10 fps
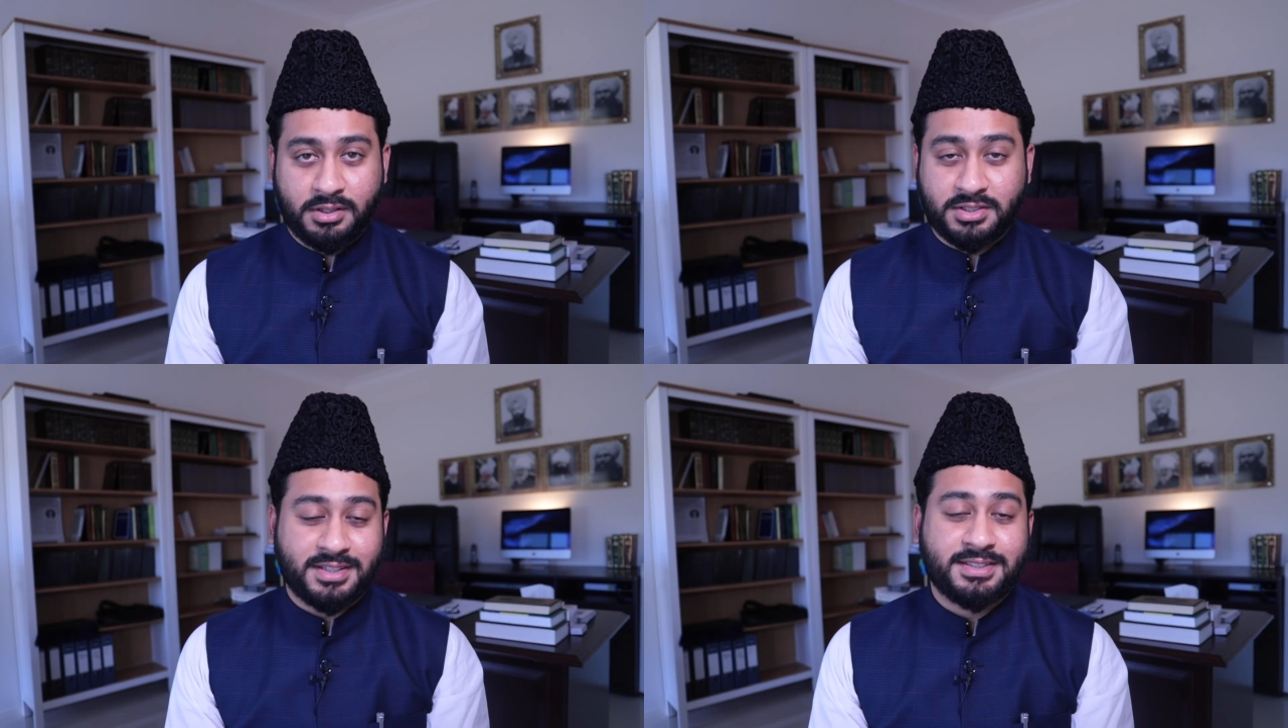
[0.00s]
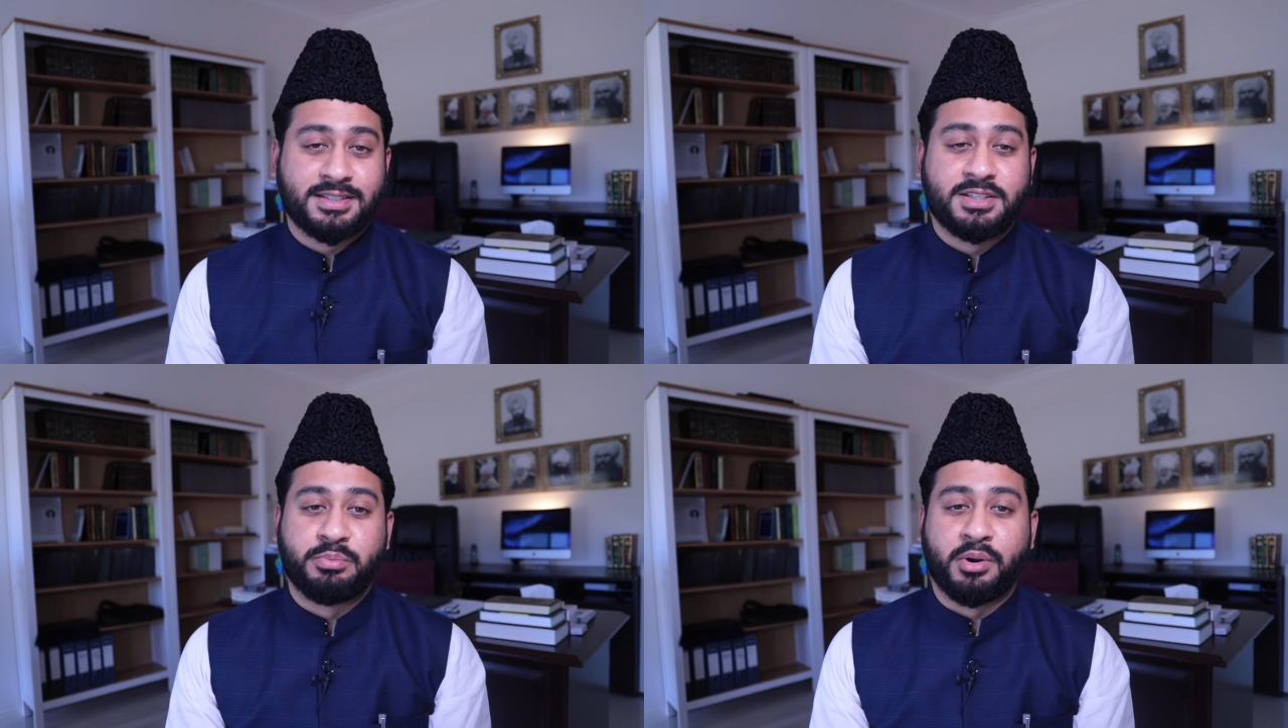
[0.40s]
Just
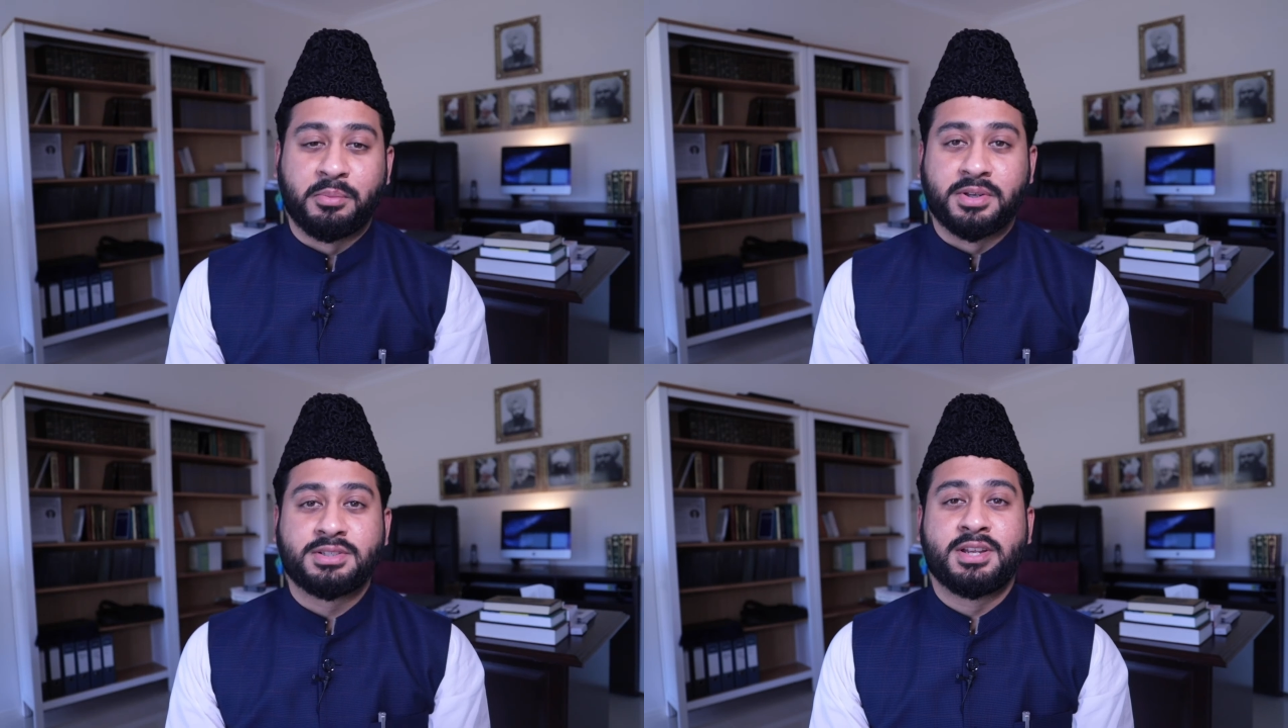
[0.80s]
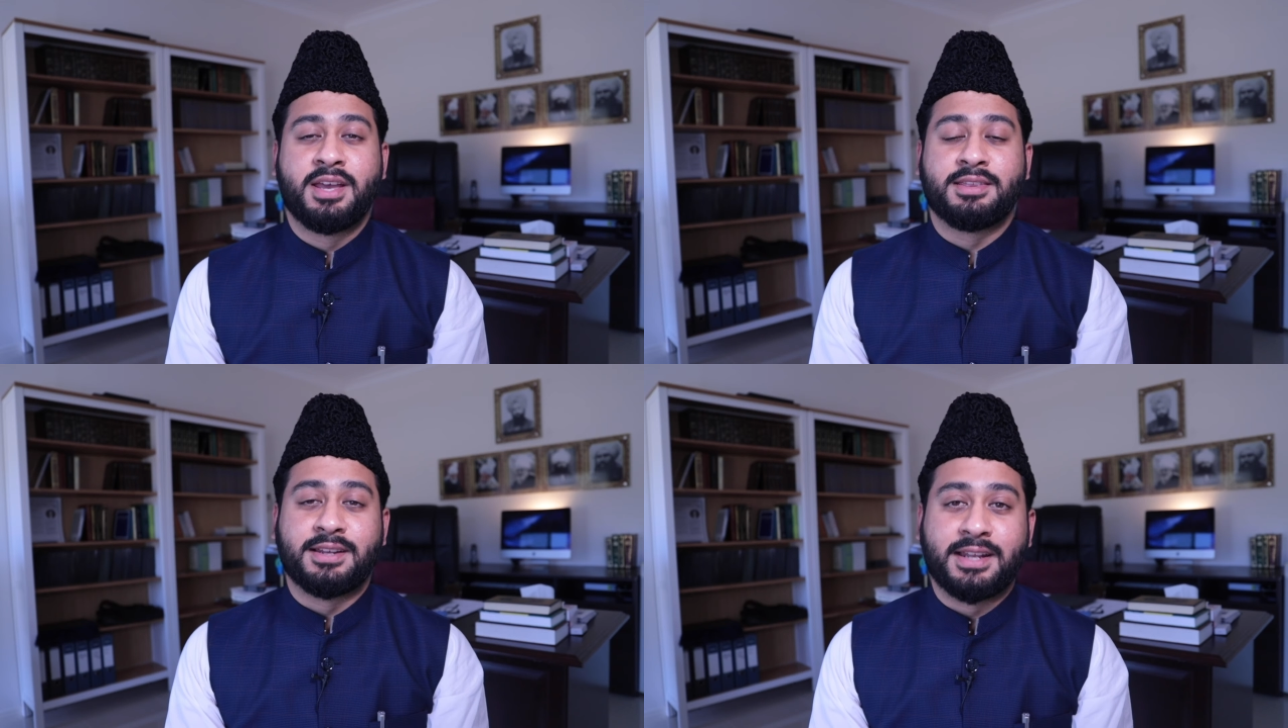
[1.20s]
as he promised,
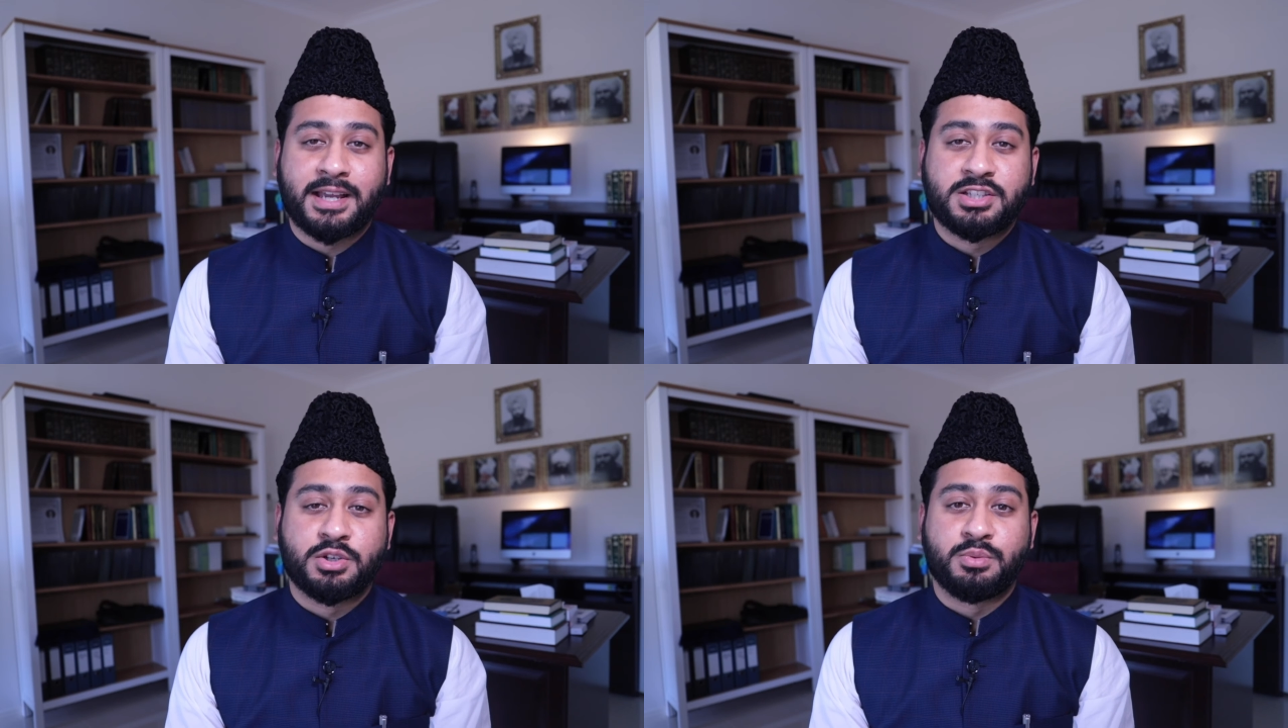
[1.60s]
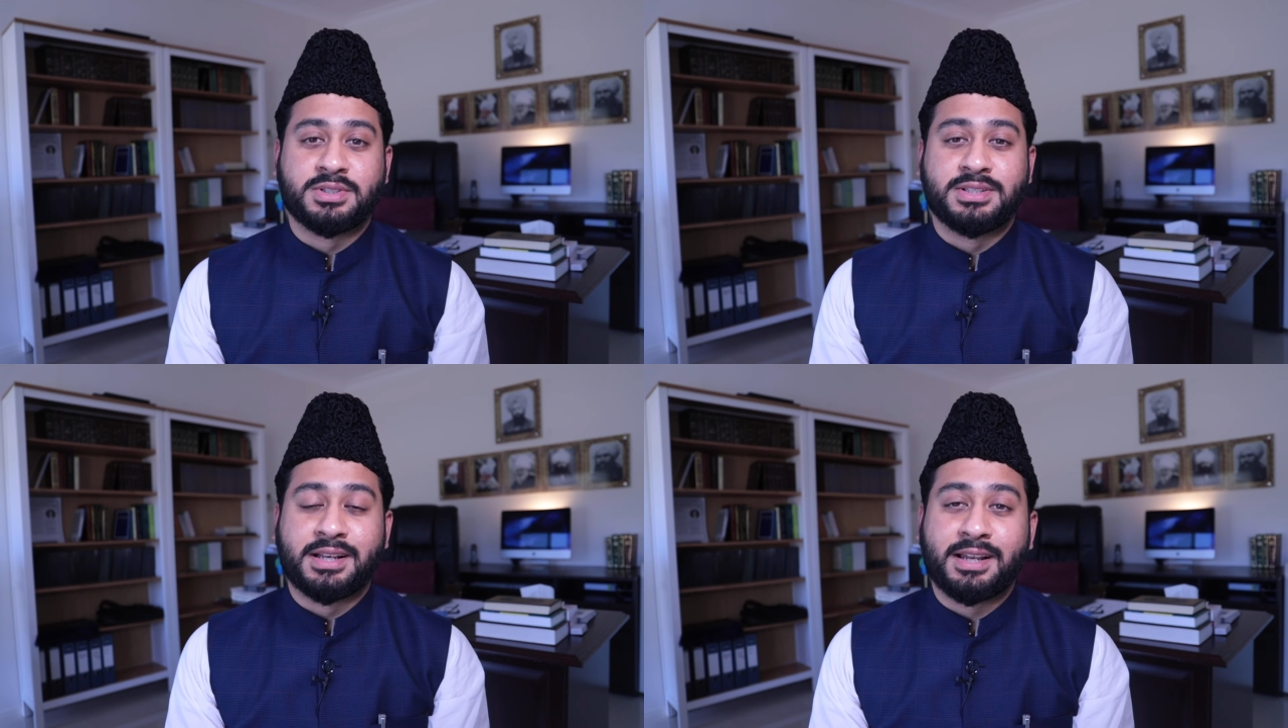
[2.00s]
the lecture
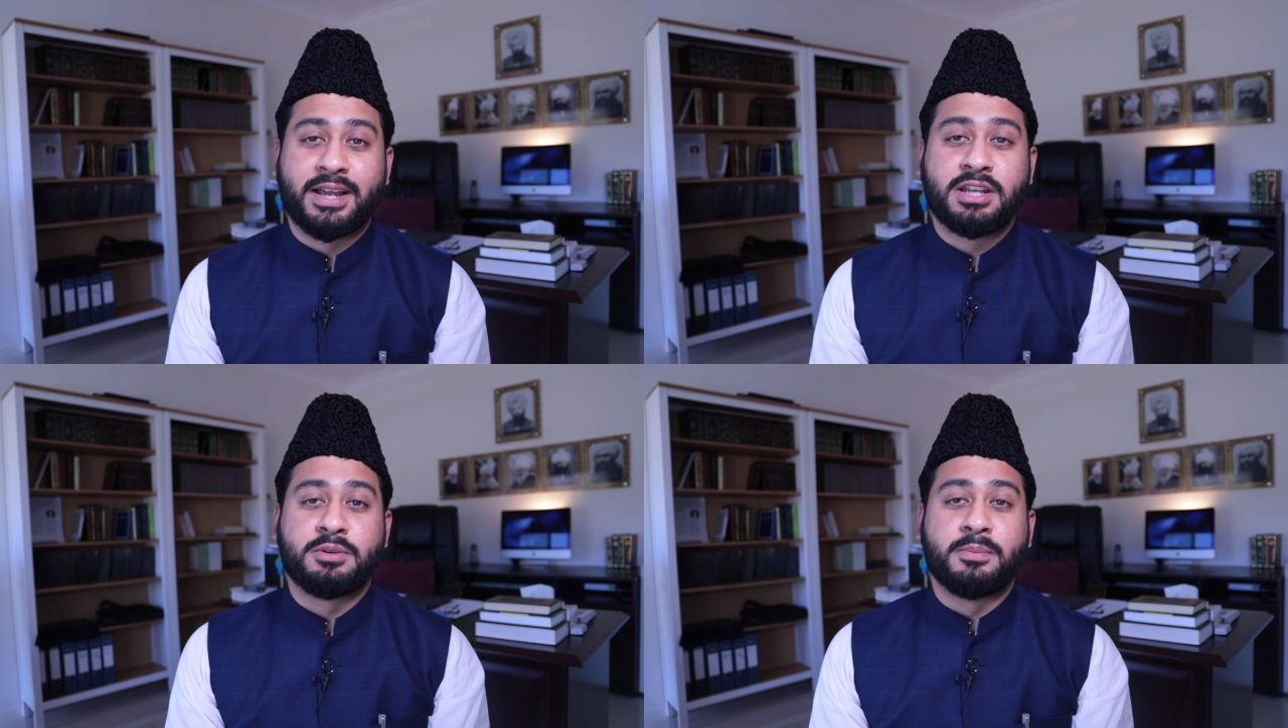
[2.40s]
was declared